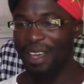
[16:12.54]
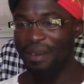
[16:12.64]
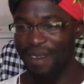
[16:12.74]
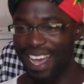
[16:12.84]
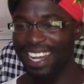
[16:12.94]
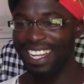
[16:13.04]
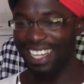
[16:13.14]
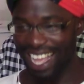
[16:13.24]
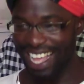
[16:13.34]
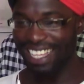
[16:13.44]
everybody
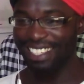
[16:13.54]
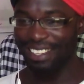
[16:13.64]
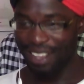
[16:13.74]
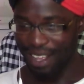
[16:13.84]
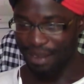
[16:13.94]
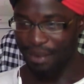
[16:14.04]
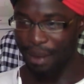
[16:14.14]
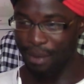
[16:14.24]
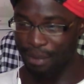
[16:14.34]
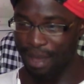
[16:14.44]
Mara, dance.
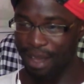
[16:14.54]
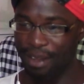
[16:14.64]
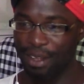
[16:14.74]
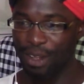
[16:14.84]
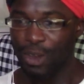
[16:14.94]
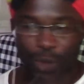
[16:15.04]
Whenever wouldn't matter. everybody.